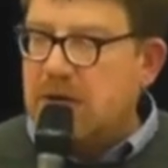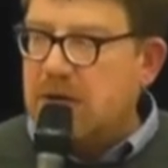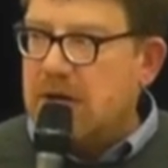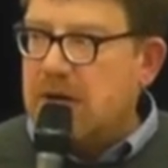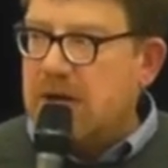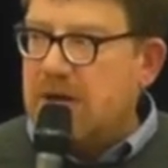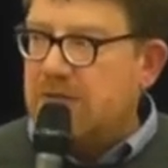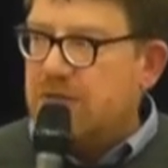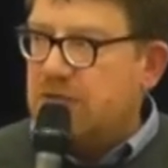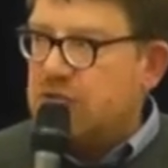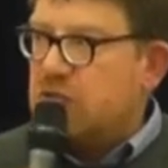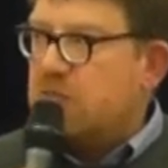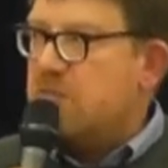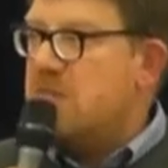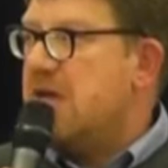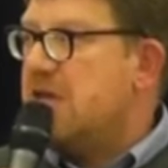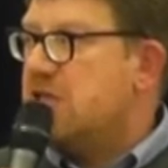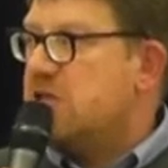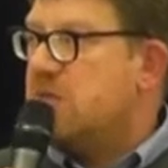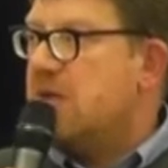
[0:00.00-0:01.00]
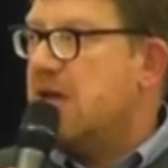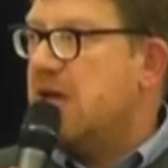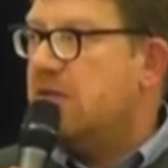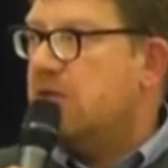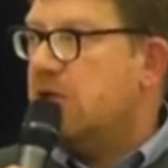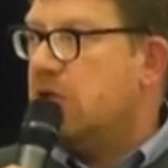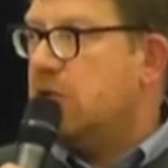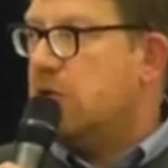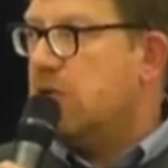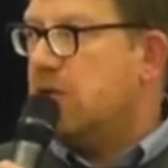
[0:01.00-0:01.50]
a tremendous amount
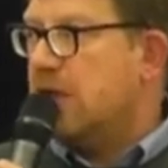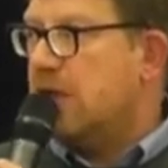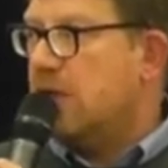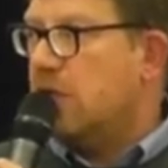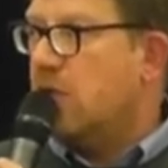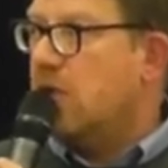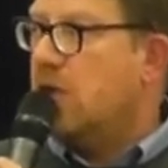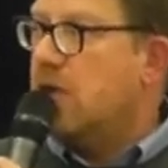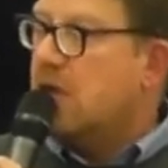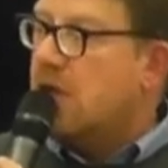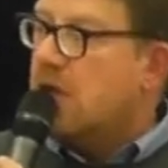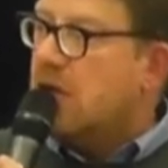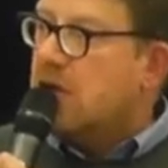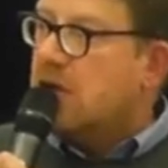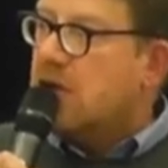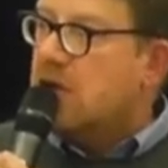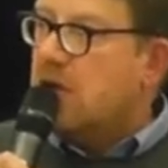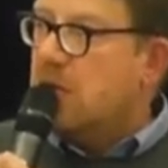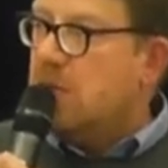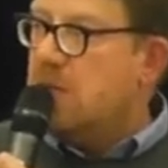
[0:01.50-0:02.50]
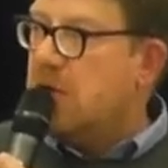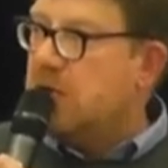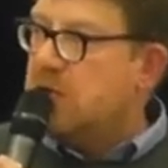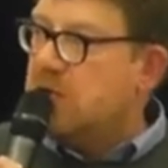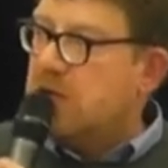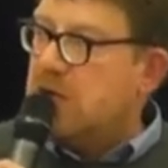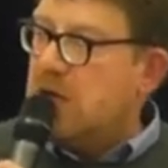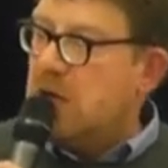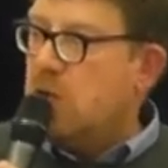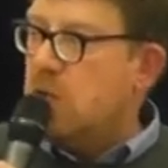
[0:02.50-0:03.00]
of loot they got
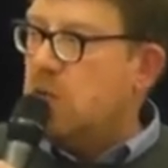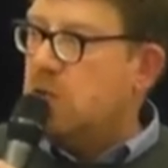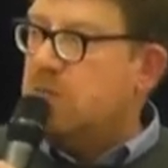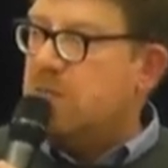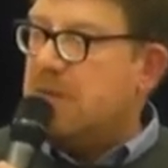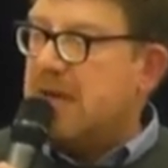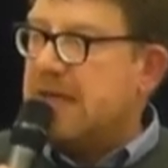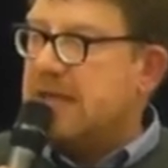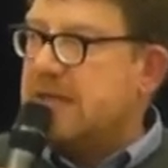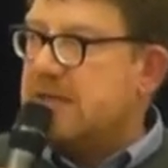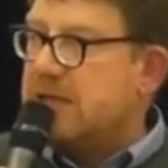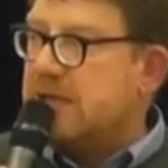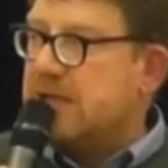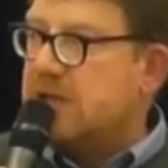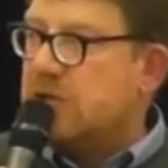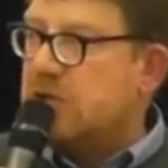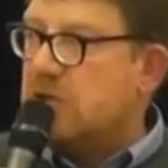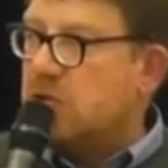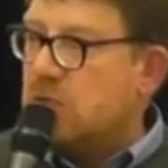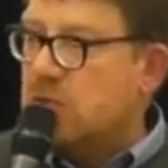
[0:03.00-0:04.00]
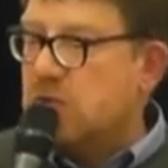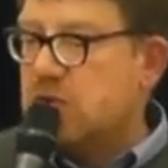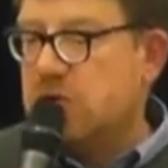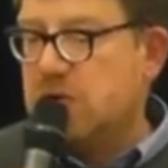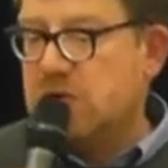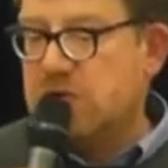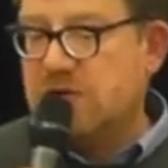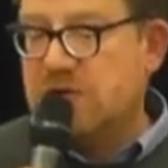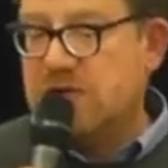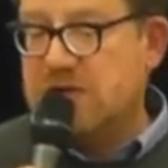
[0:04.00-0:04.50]
both gold, paintings, all
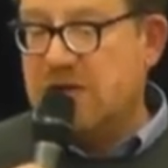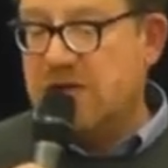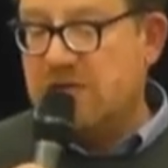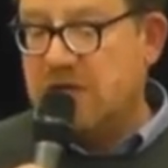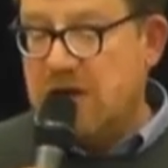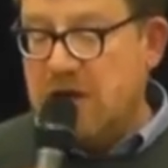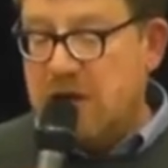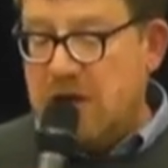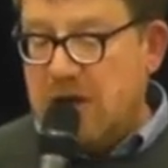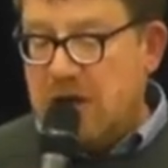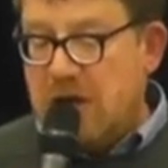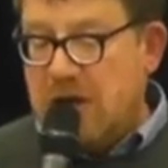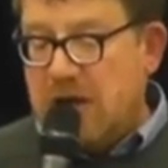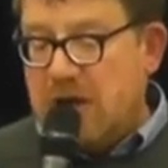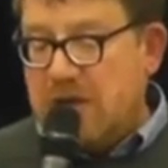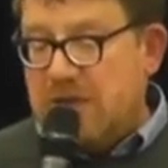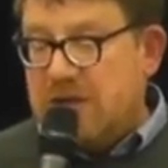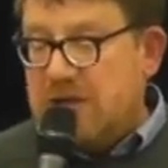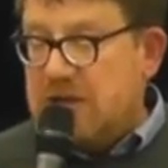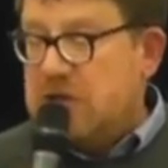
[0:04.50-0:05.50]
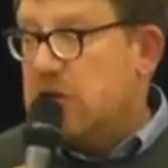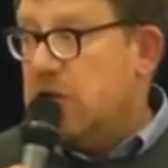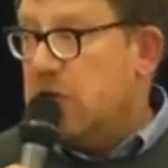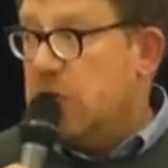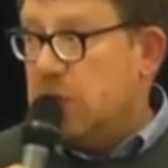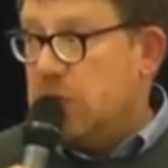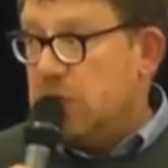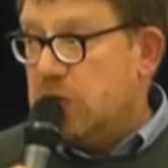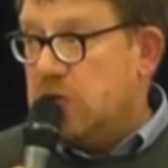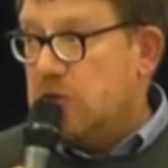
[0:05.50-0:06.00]
sorts of stuff. This
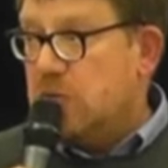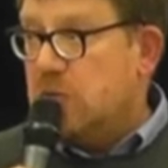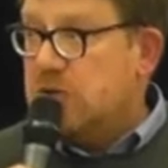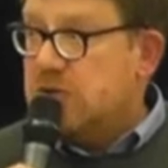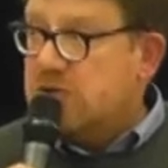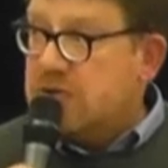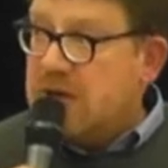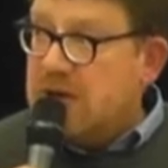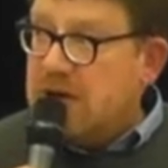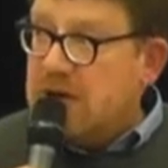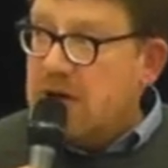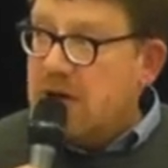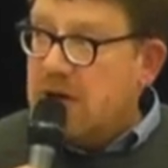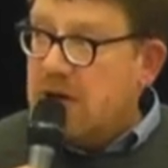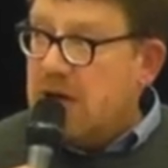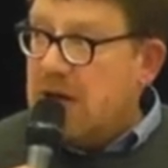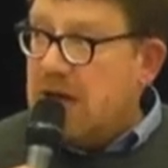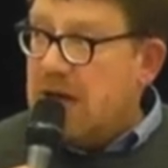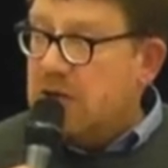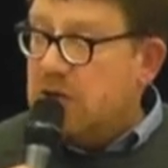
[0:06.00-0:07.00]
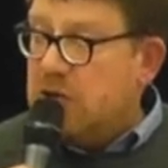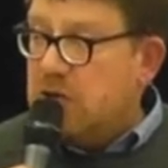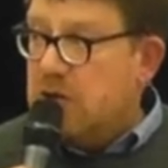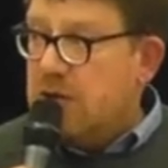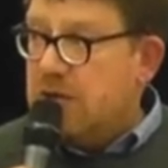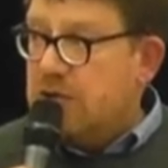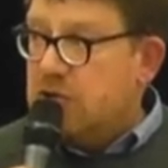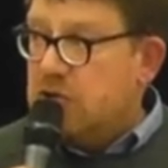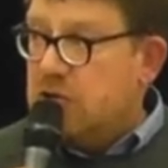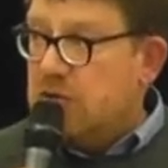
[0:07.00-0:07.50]
loot was then,
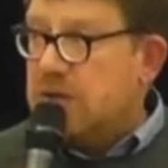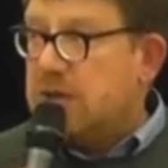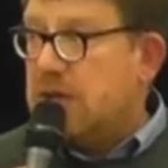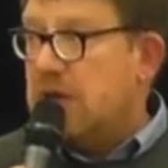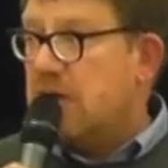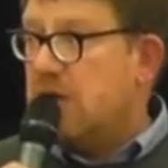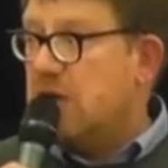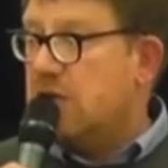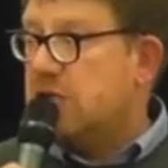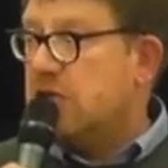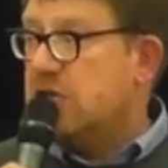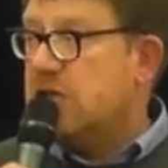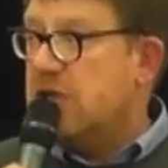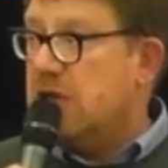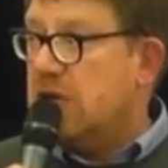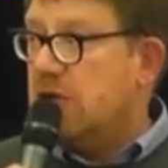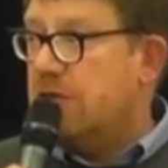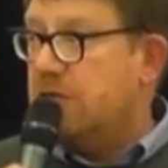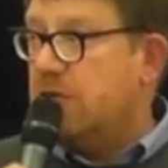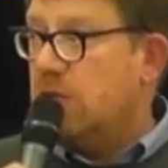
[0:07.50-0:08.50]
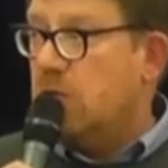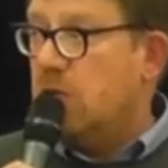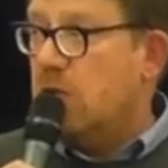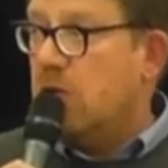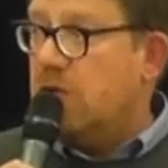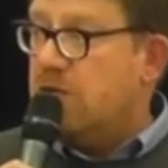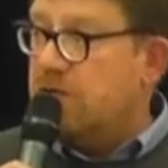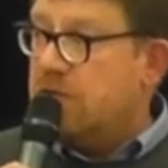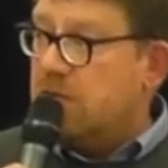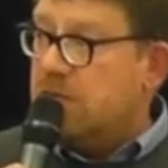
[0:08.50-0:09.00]
during the last year of the
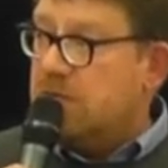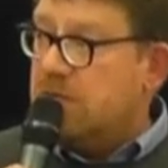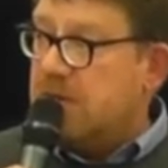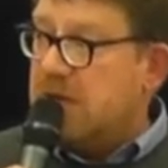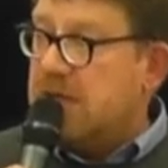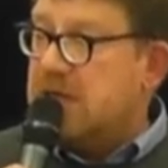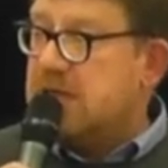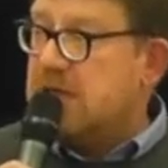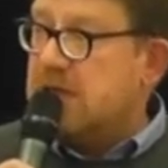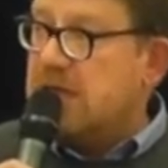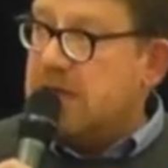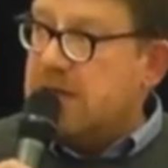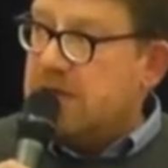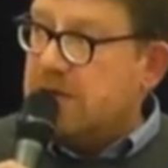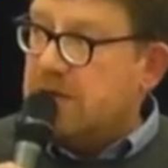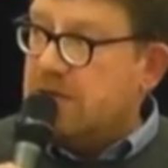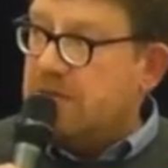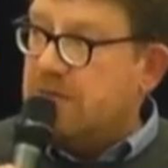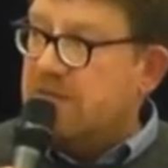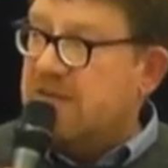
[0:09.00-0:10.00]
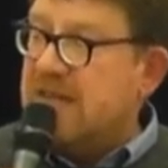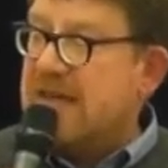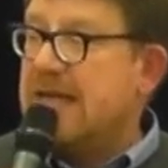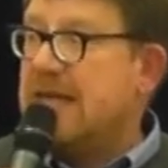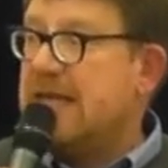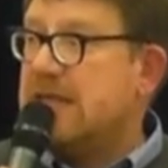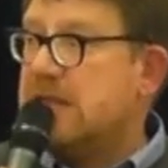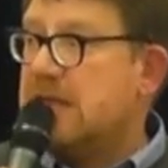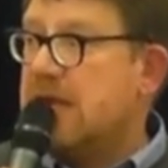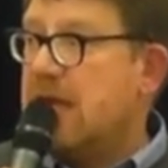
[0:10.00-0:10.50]
war, from basically the
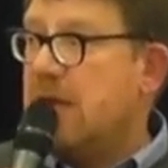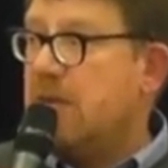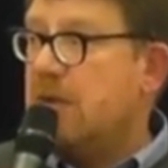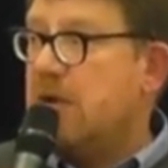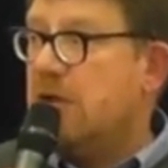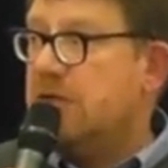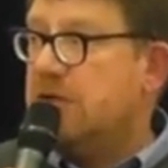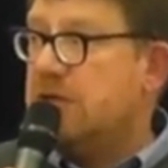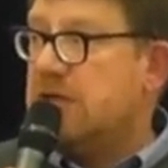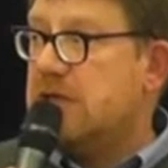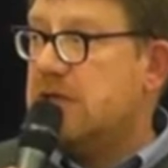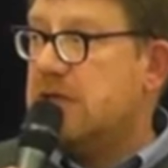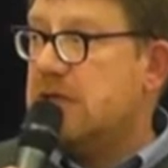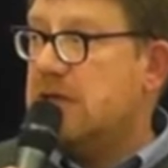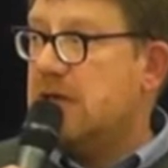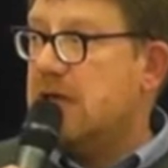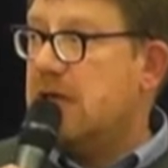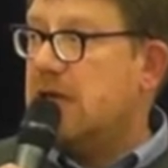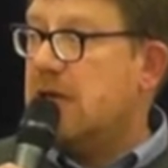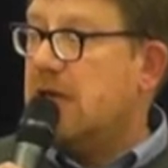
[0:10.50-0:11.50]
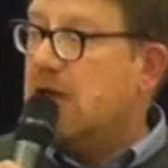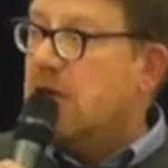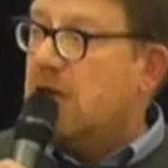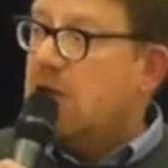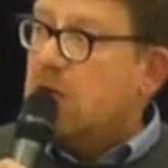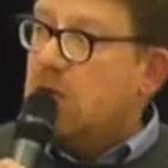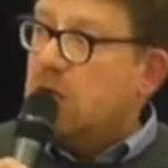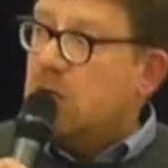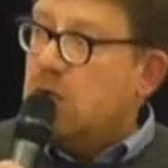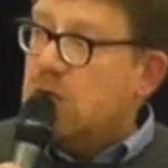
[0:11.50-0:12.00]
Falaise Gap after D-Day,
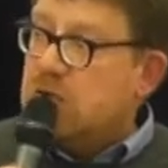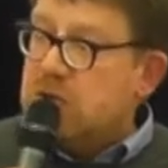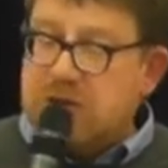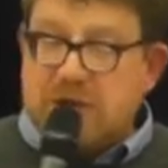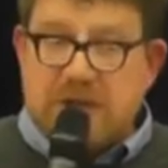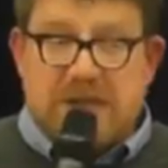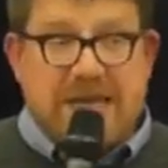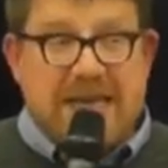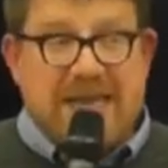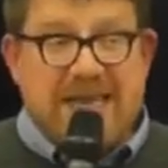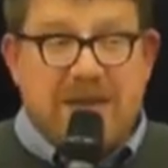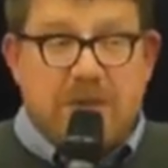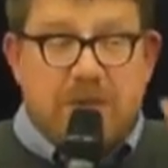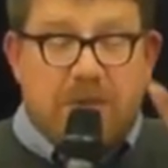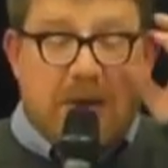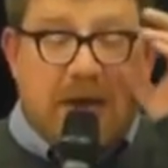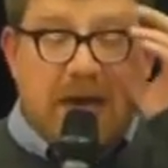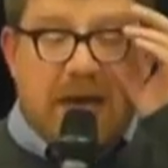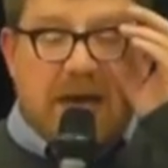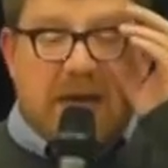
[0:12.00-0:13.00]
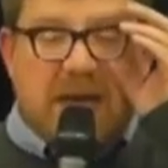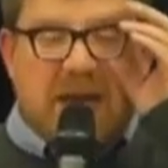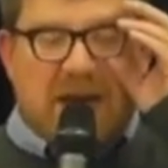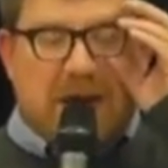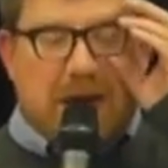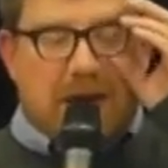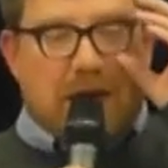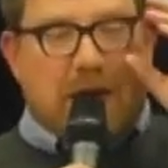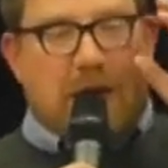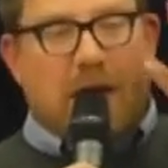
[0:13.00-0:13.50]
was taken back
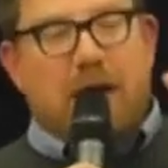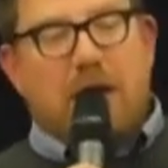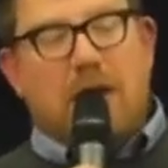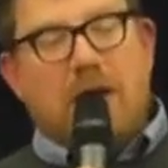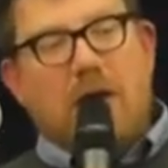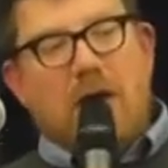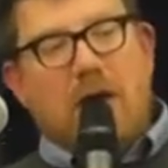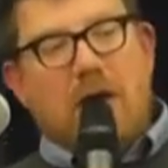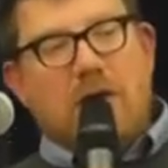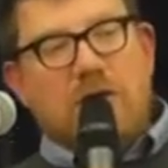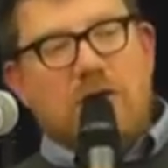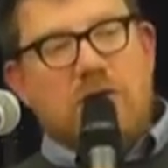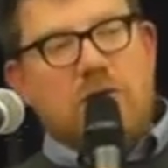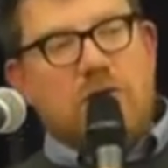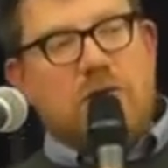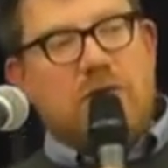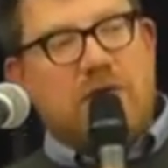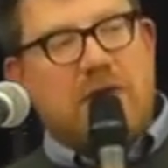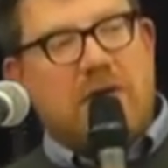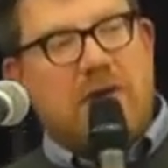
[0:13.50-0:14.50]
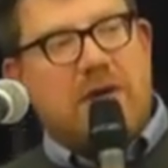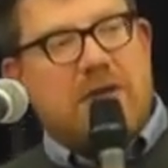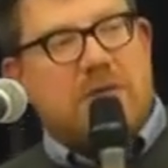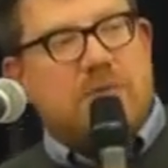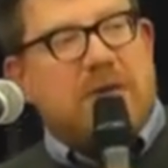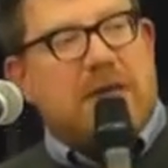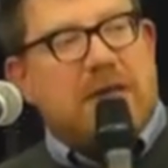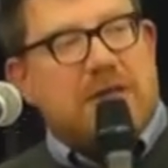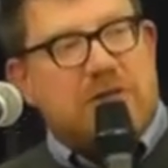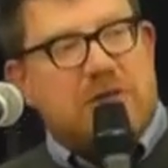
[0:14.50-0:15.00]
to various
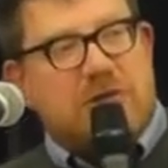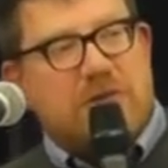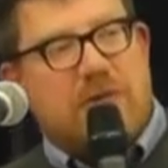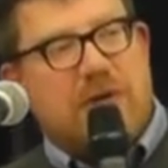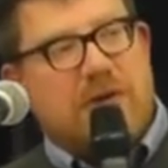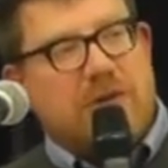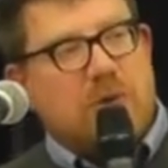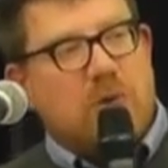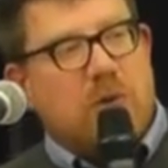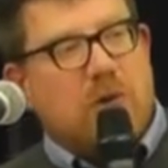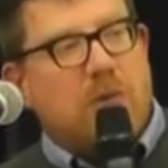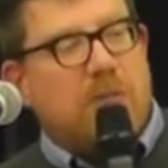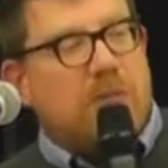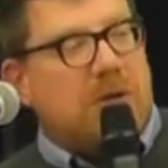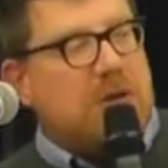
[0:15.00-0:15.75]
places around the world,